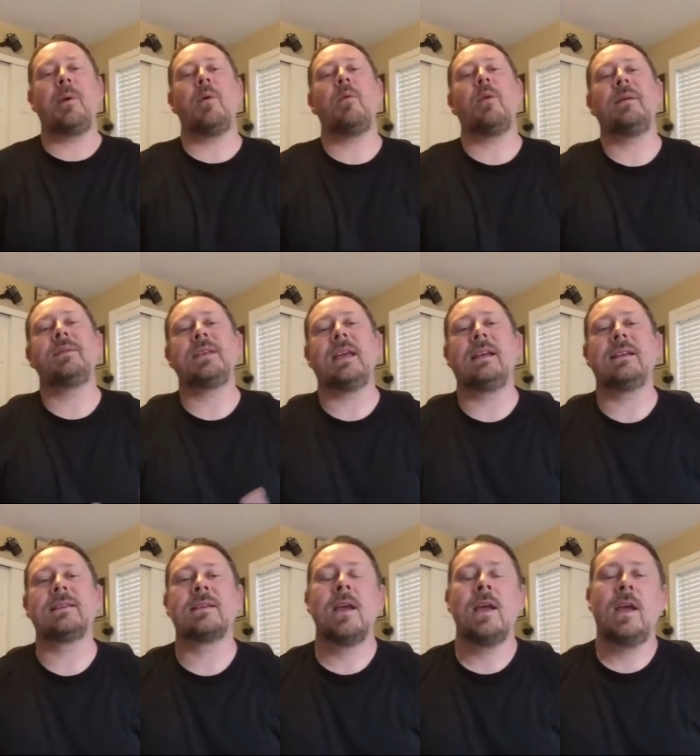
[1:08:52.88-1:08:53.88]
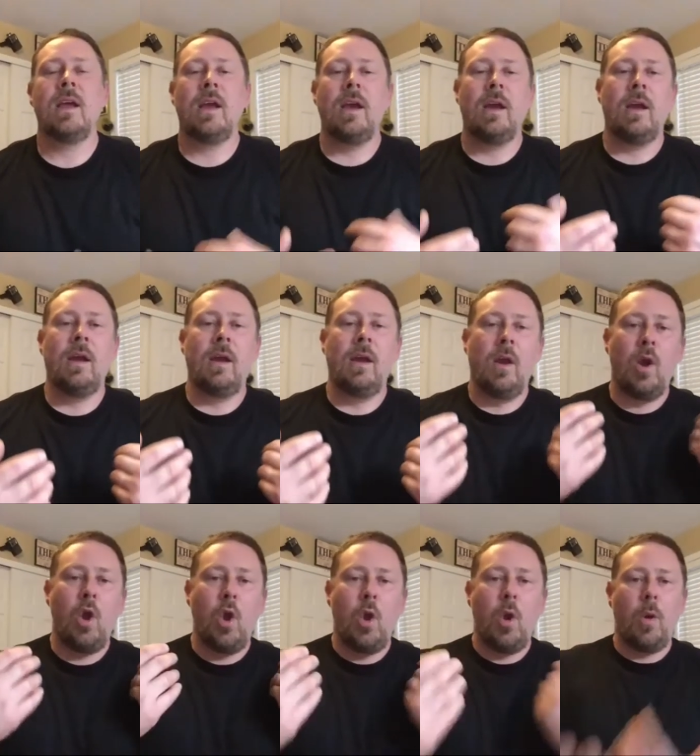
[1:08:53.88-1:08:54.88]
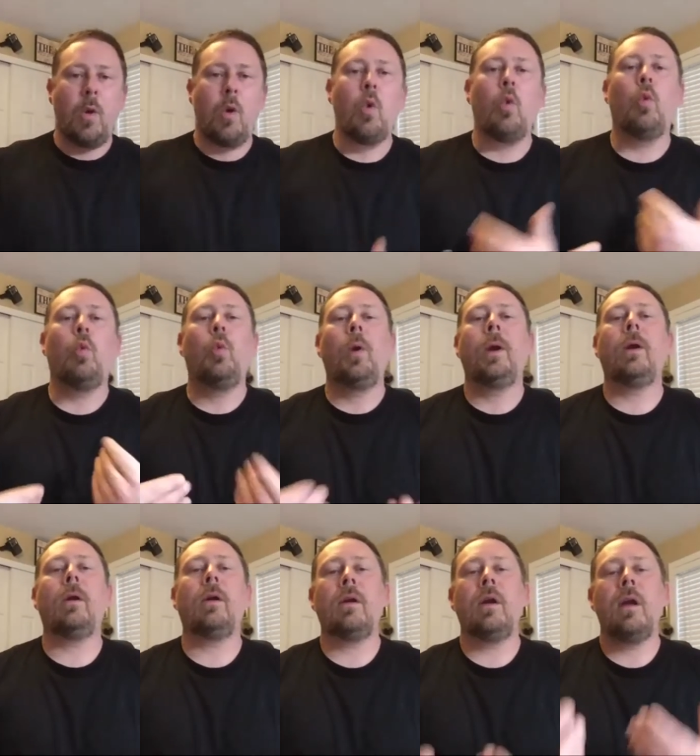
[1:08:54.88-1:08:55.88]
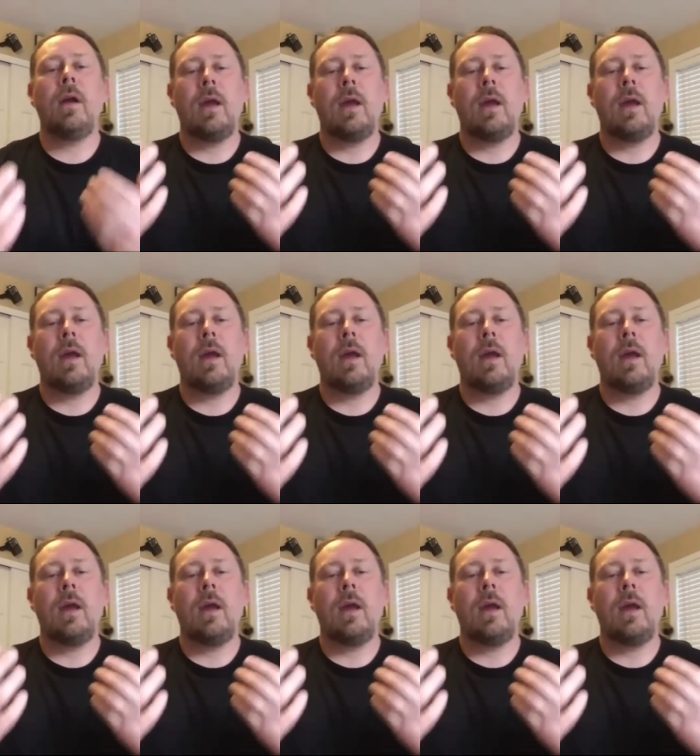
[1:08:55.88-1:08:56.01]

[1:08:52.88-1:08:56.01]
what I'm saying is, we're